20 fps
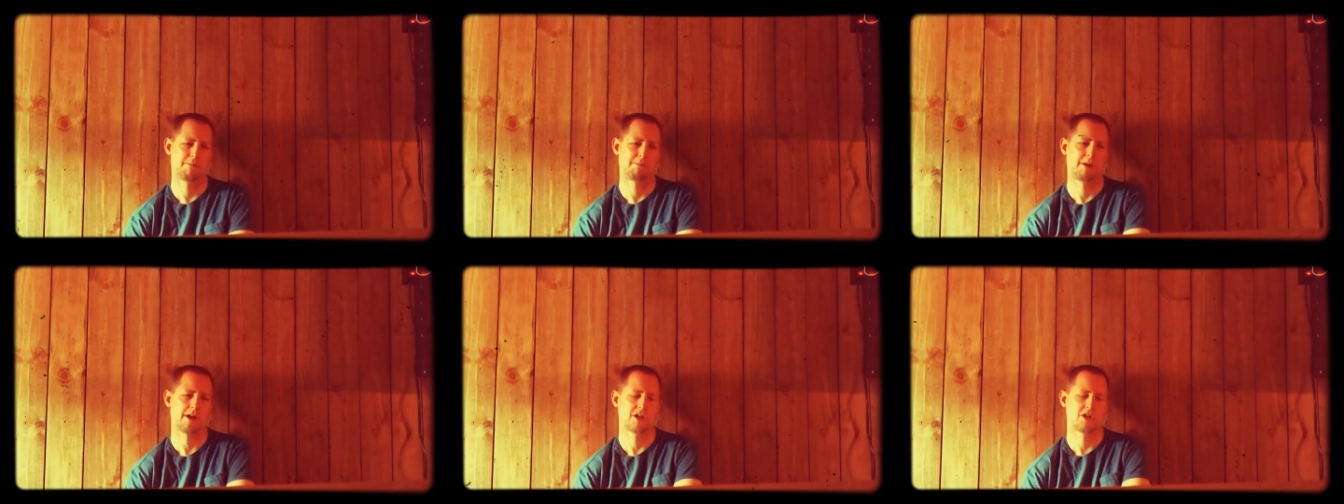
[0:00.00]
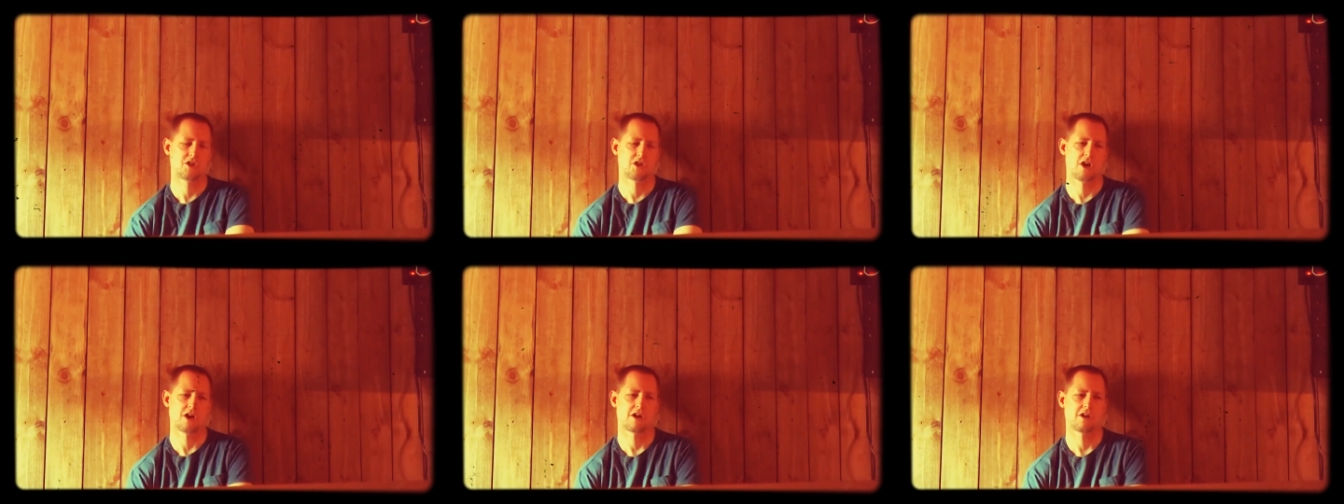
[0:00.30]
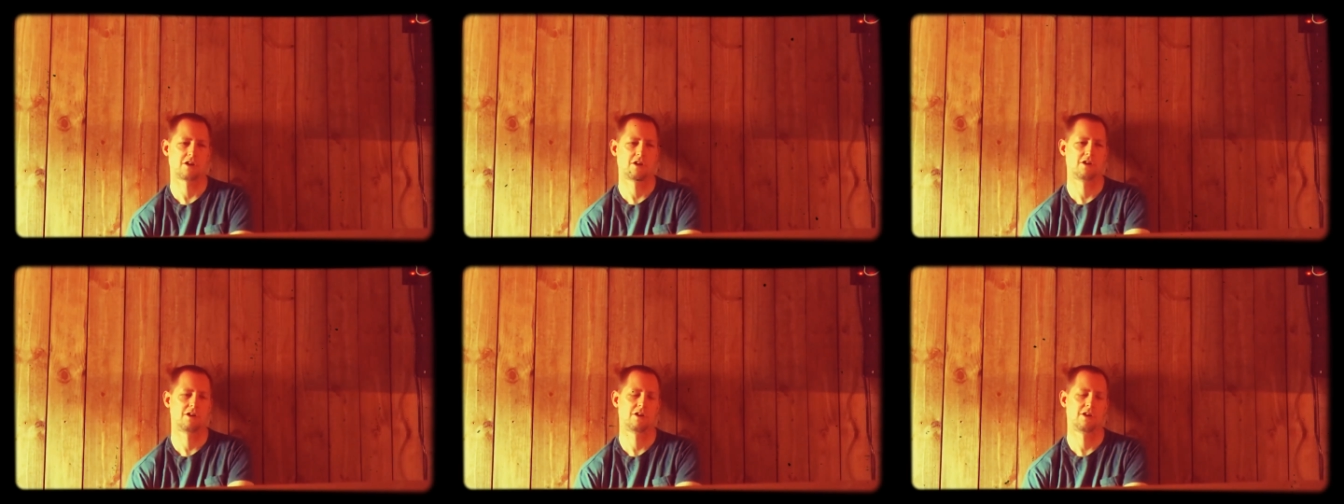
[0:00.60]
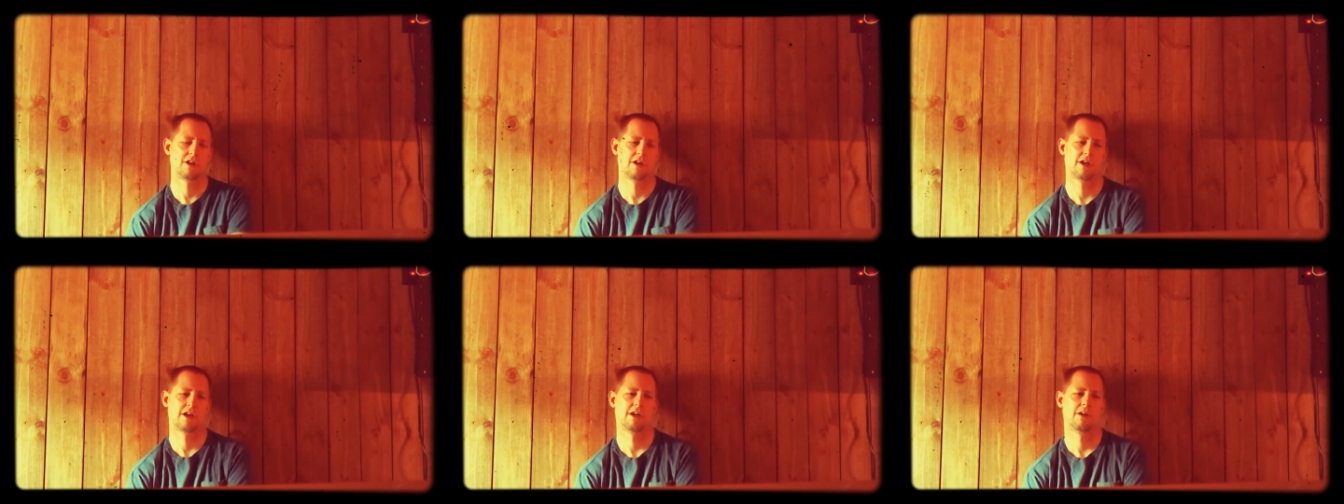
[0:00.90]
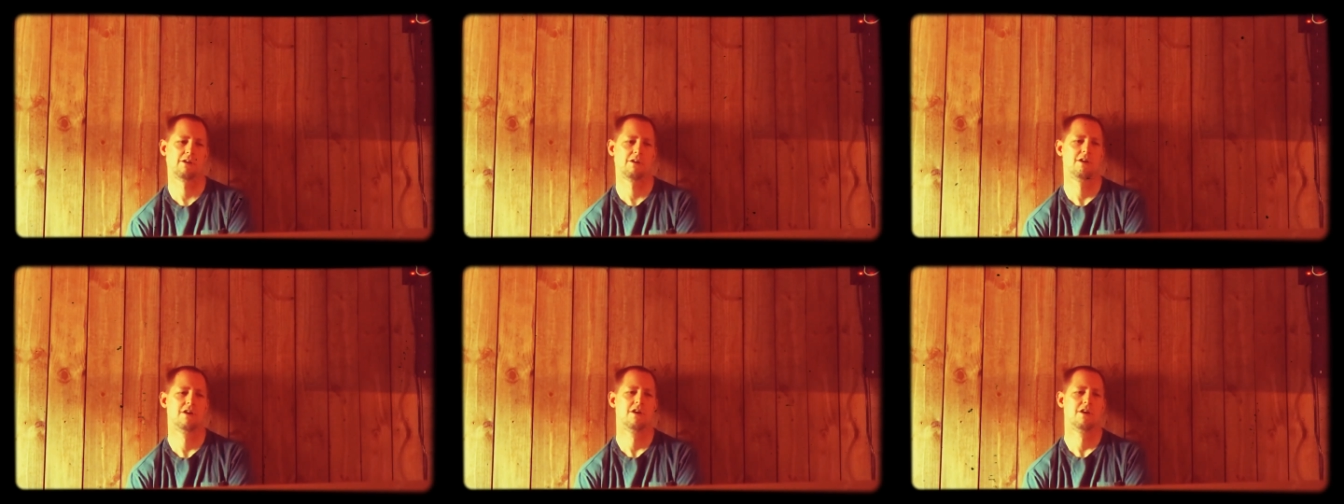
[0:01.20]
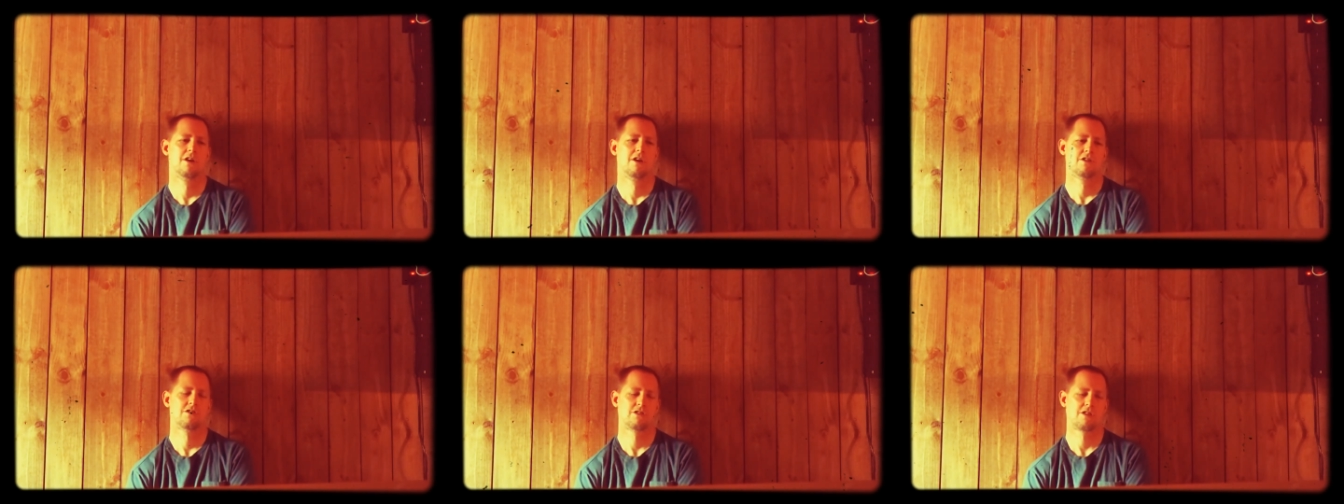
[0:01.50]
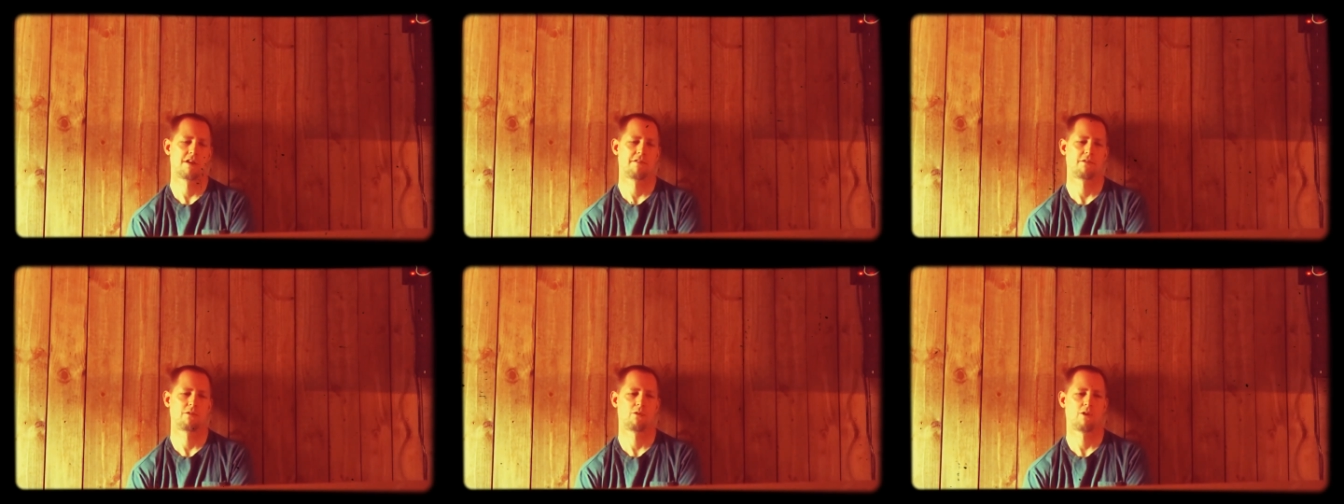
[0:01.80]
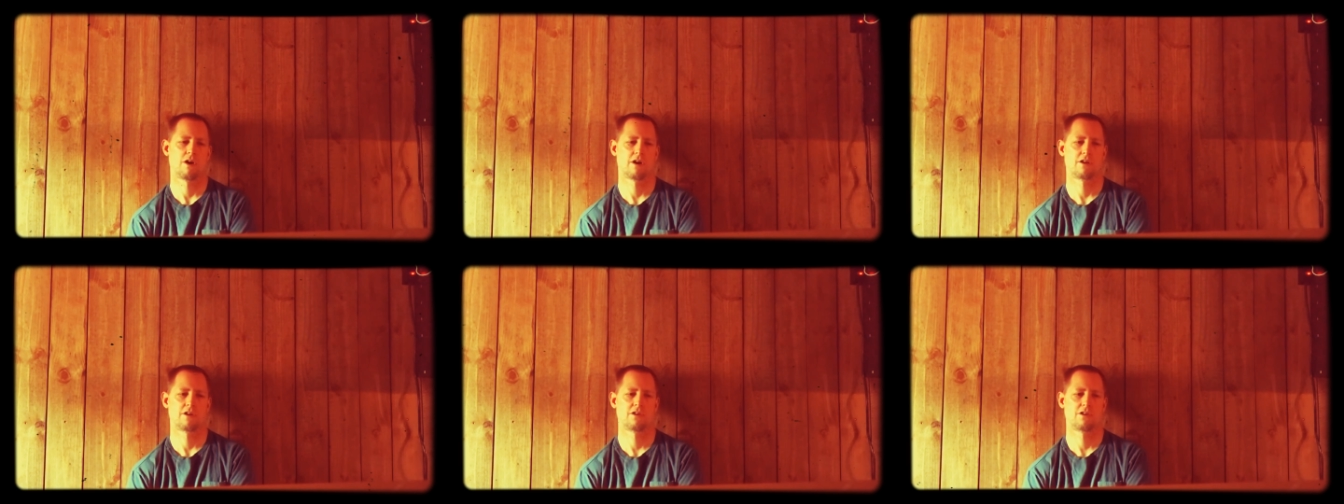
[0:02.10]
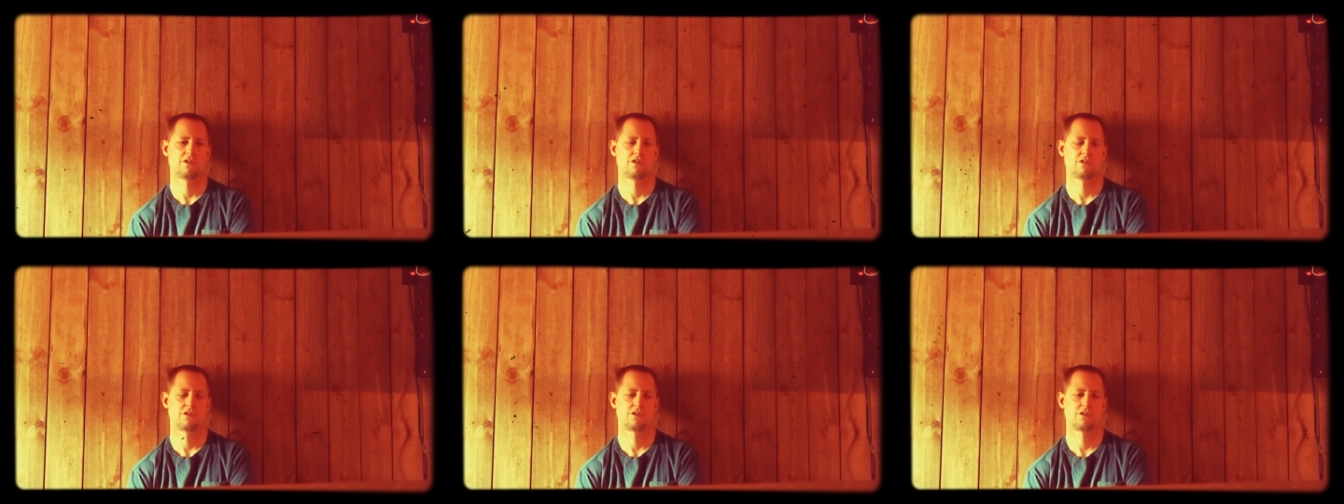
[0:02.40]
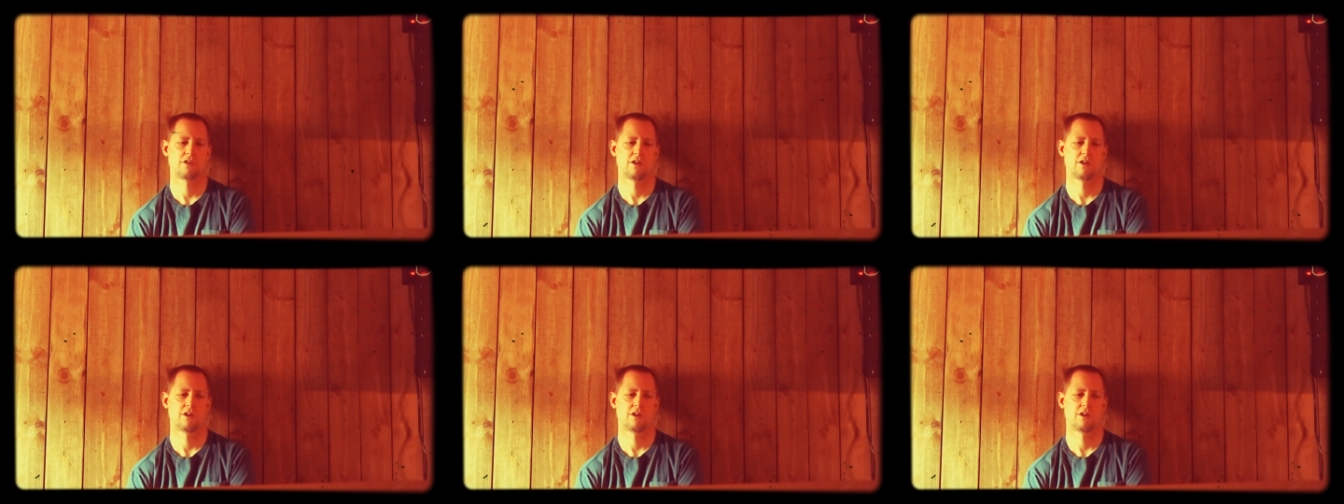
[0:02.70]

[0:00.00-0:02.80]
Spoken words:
Brett Trucker, Seven Wanderers,